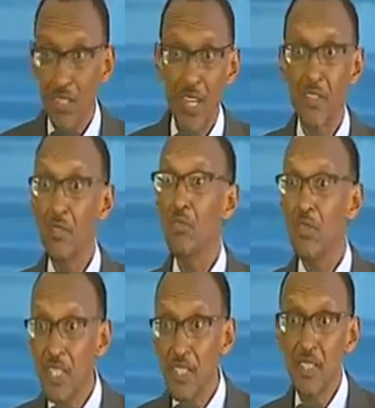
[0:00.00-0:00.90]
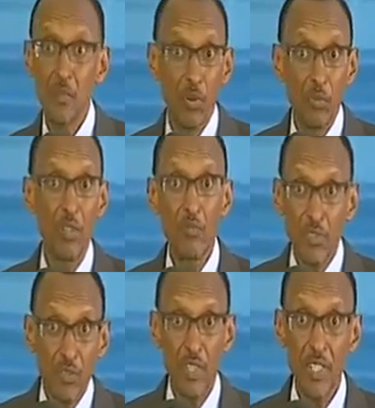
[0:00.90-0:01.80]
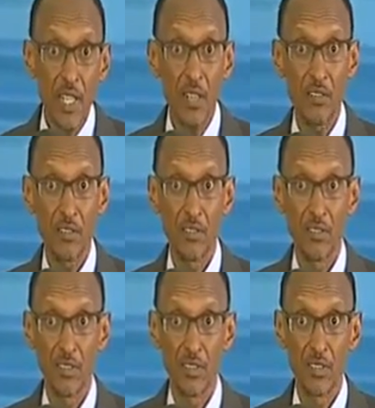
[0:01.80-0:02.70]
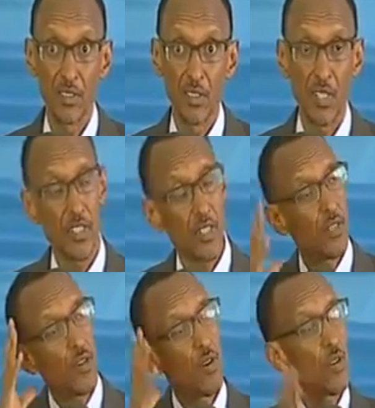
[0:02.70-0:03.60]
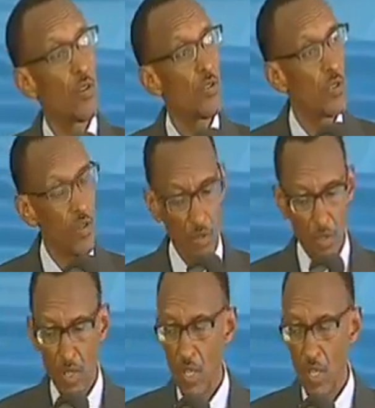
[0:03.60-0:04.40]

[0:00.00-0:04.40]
Aren't you creating problems for yourself? And he said, no, no, you know,